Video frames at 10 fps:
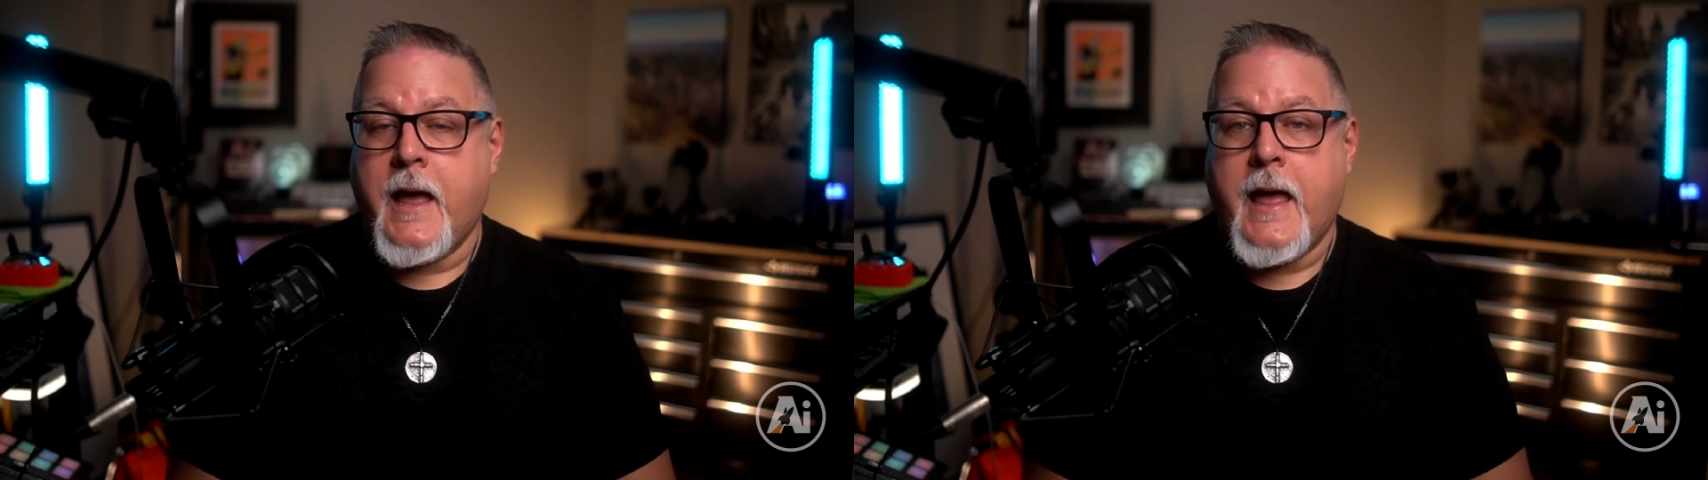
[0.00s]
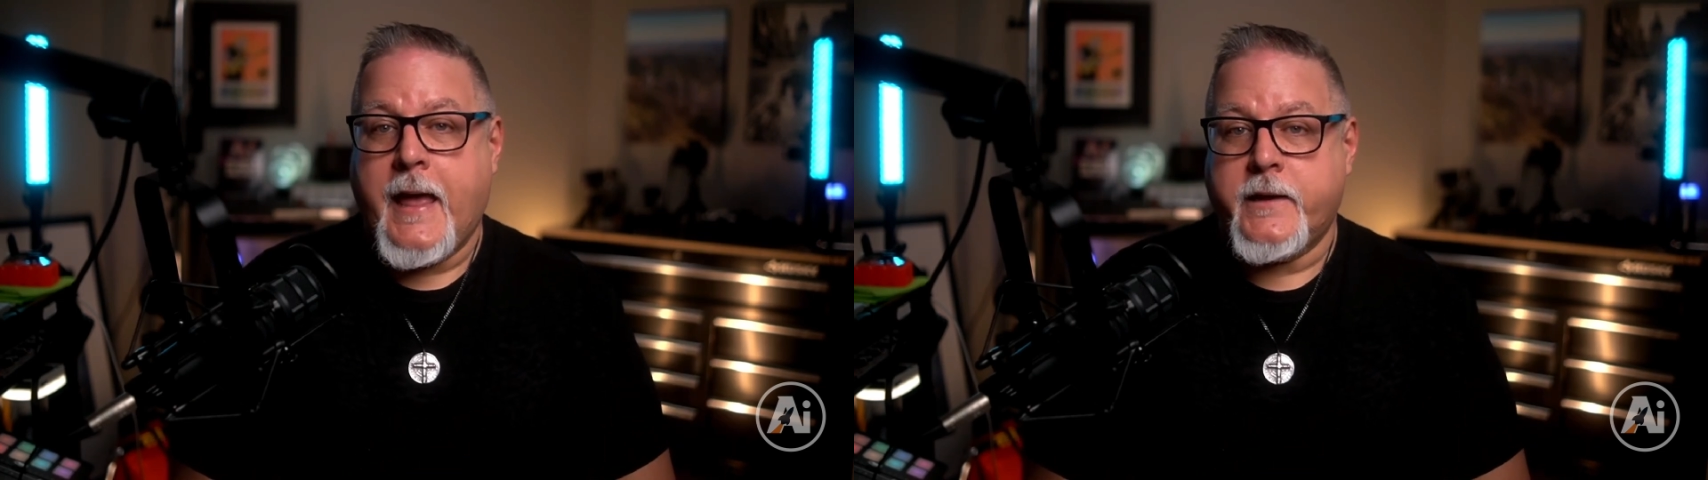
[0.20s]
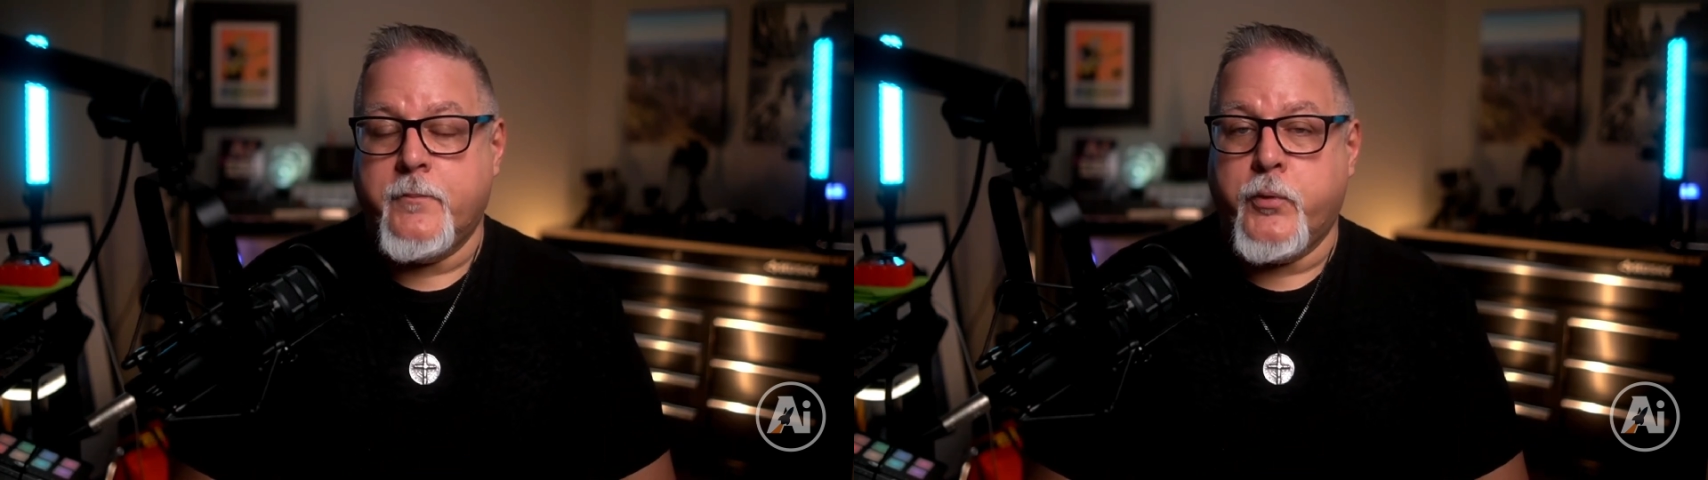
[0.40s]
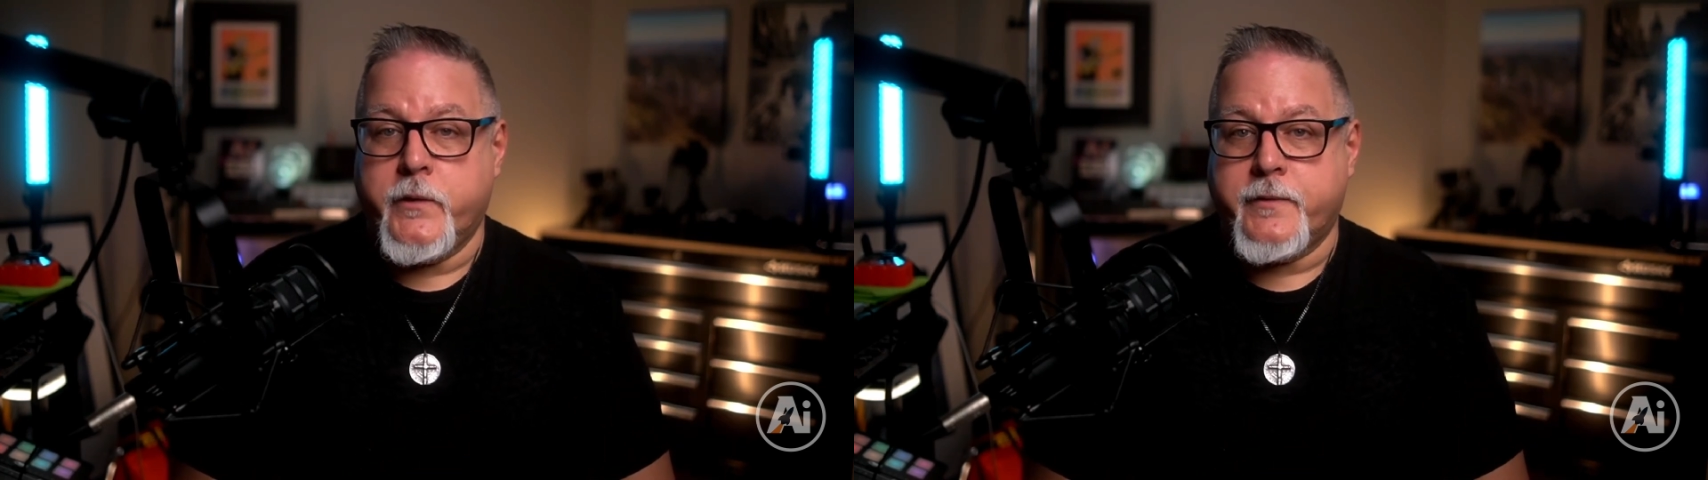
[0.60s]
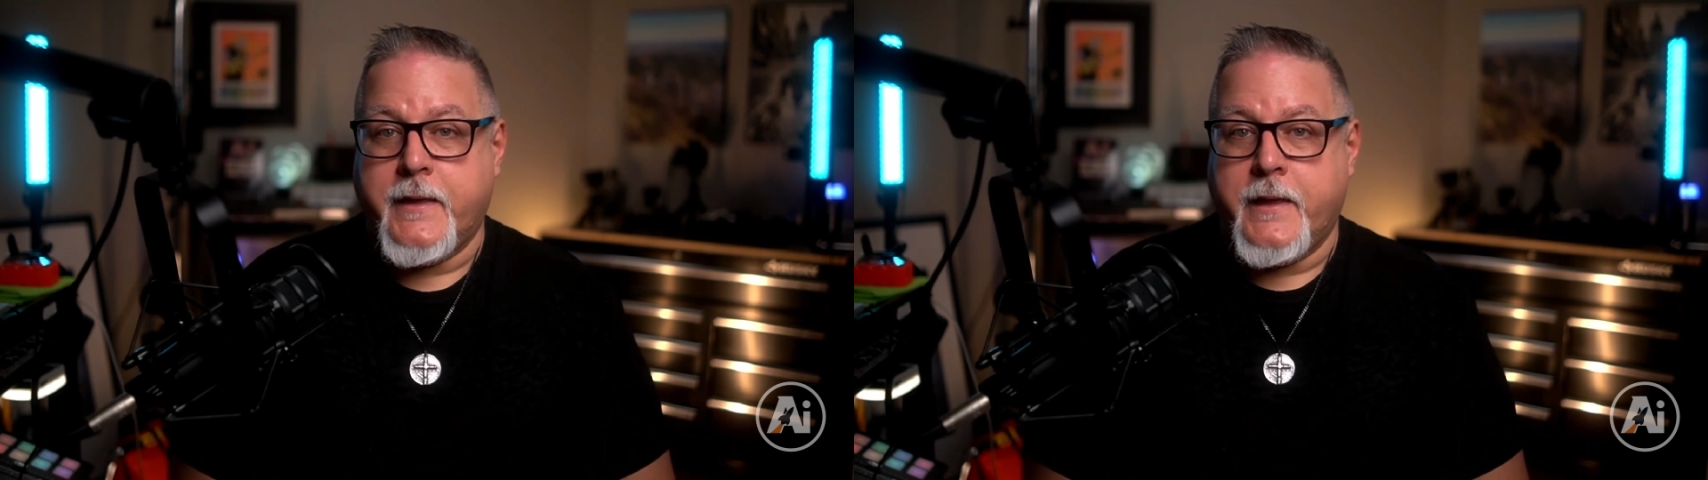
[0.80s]
I had to
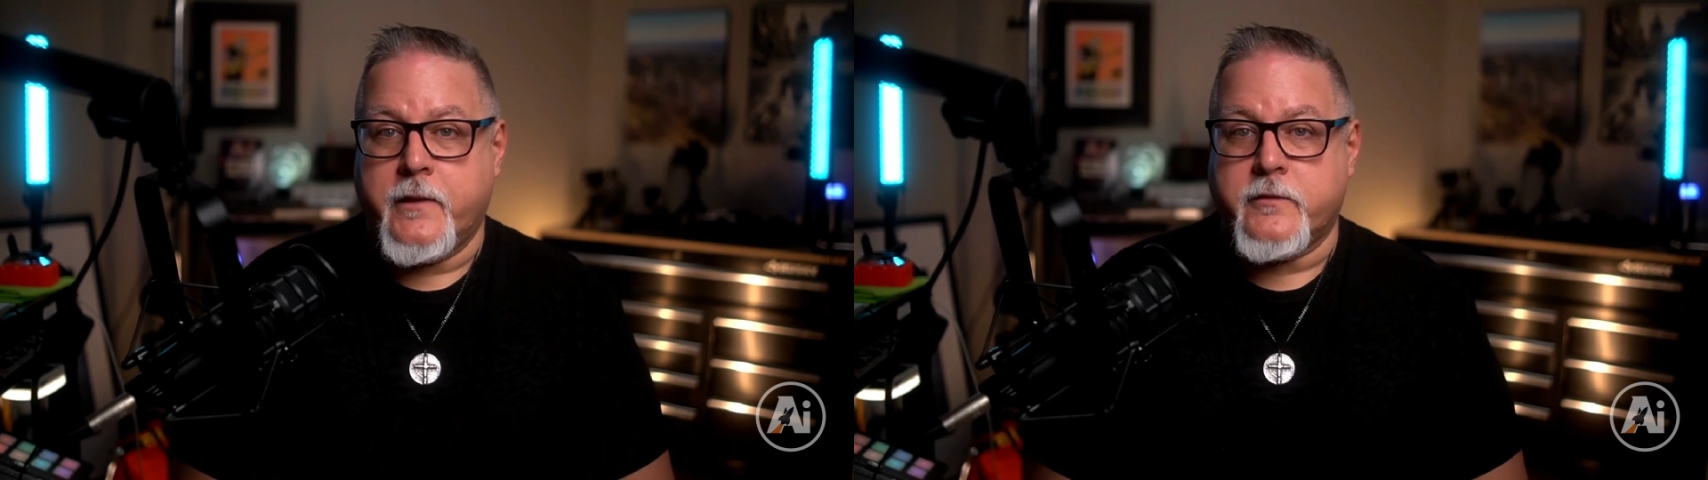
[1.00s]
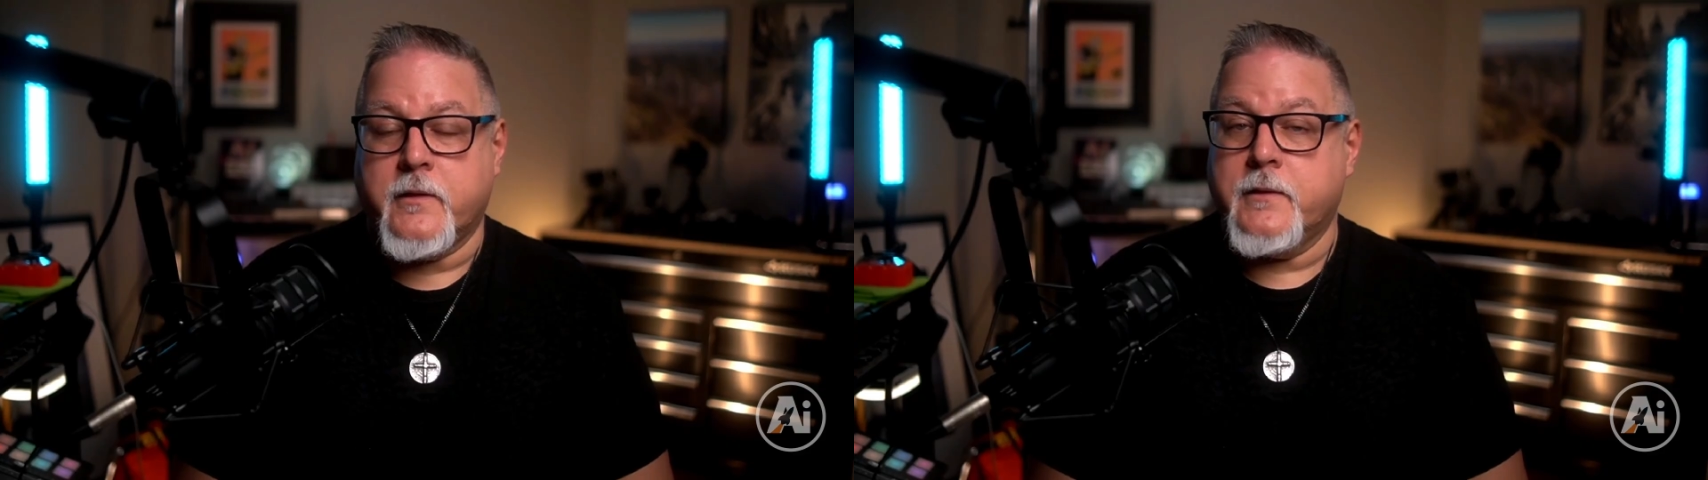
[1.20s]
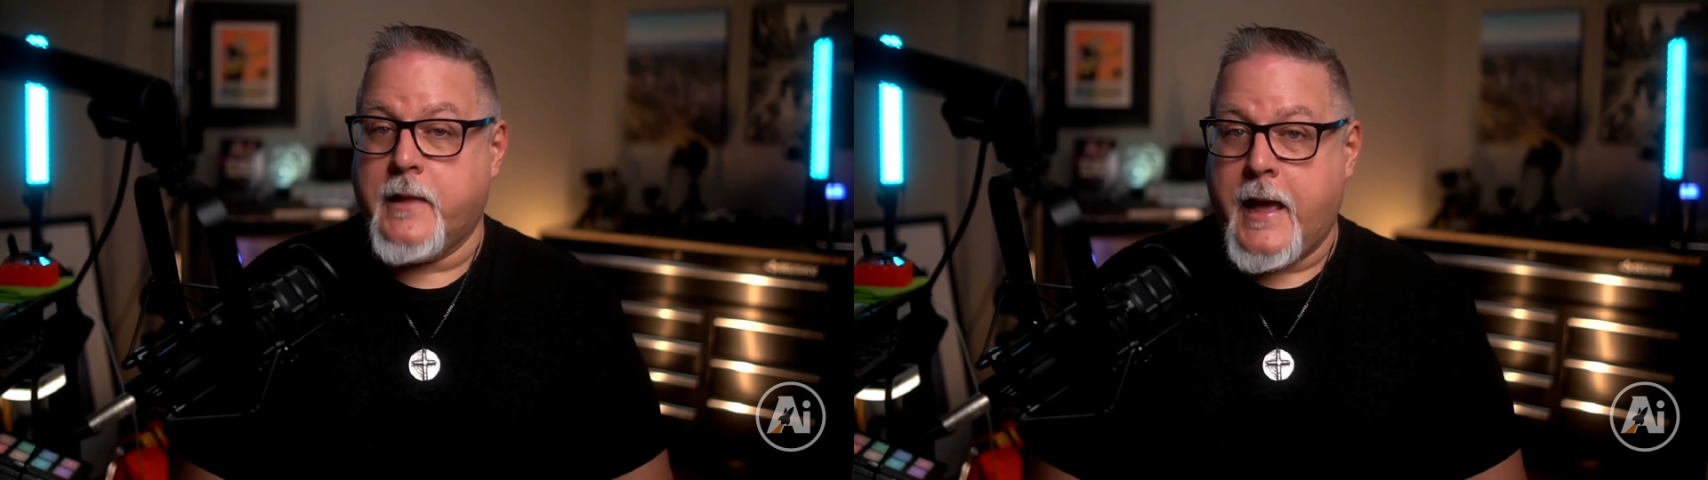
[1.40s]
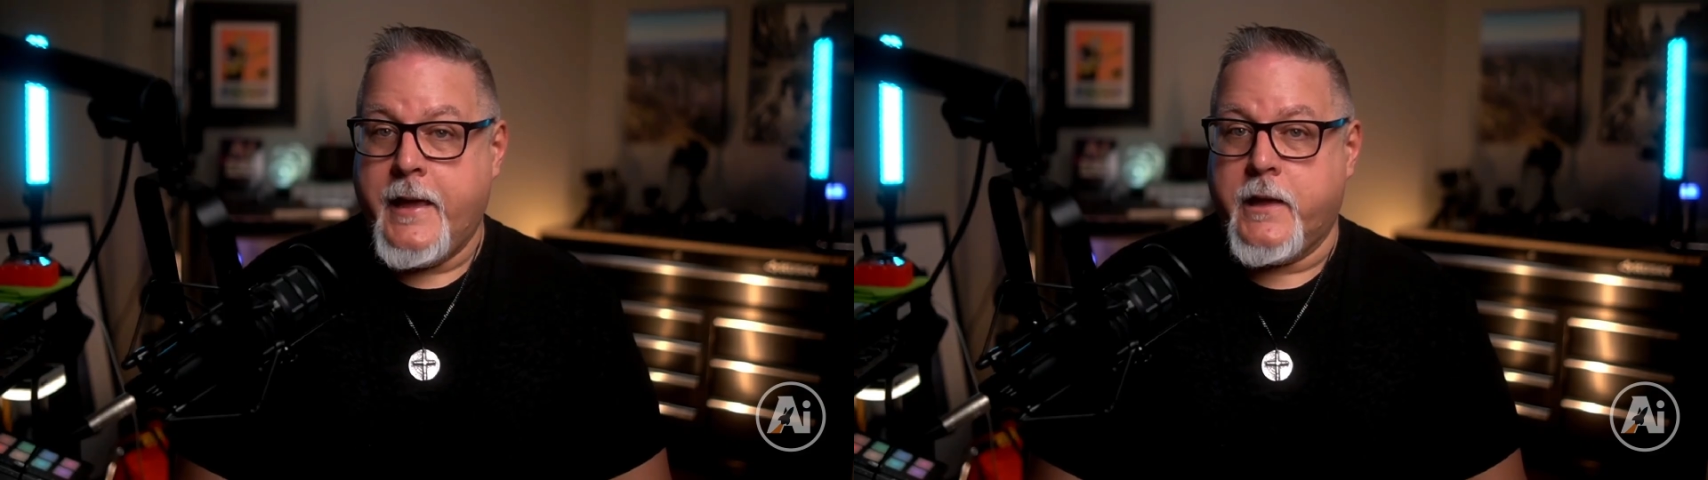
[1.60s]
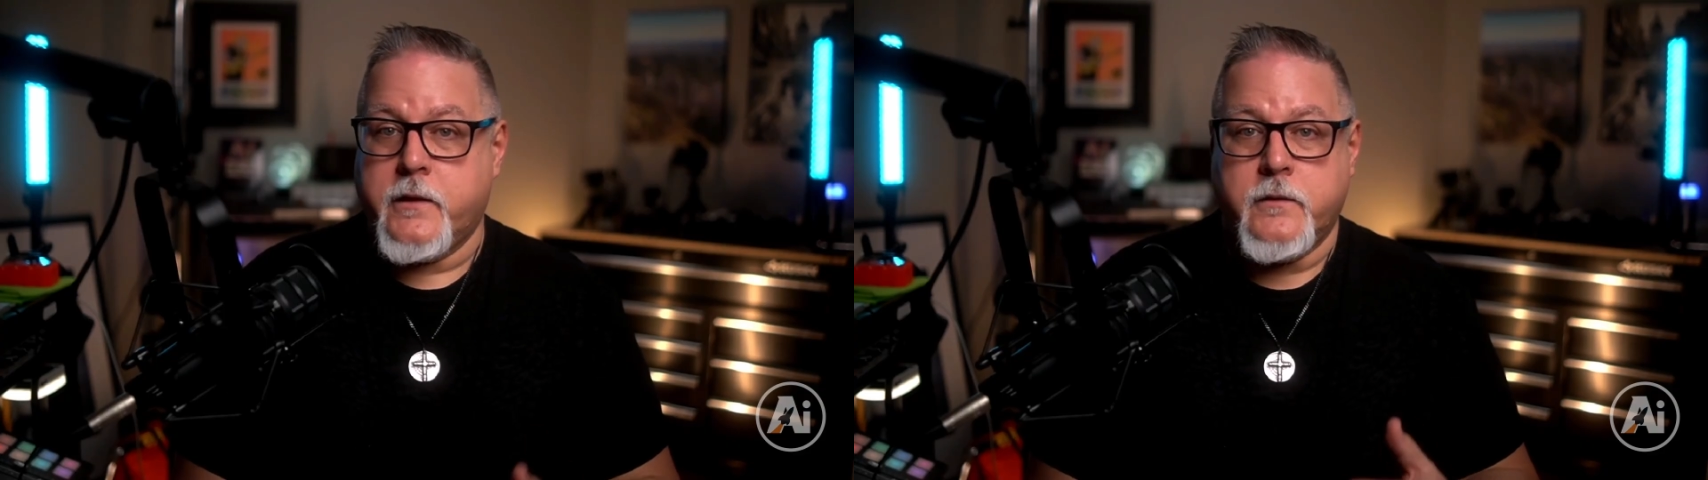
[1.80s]
put things
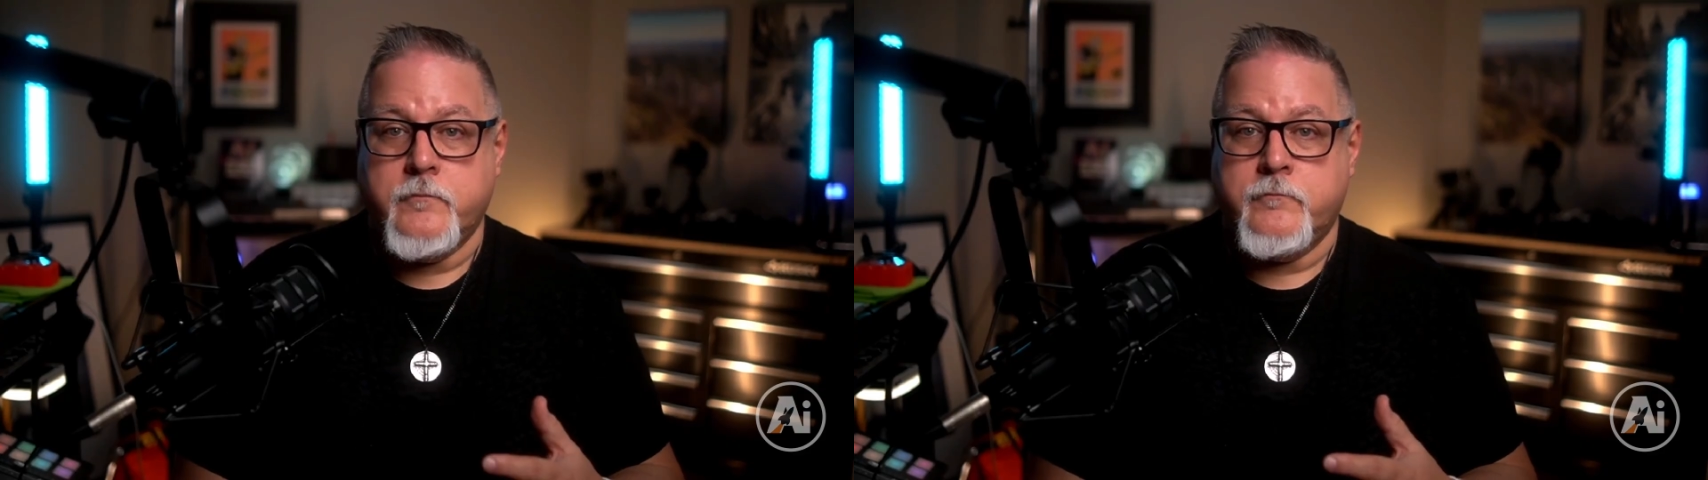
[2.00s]
like,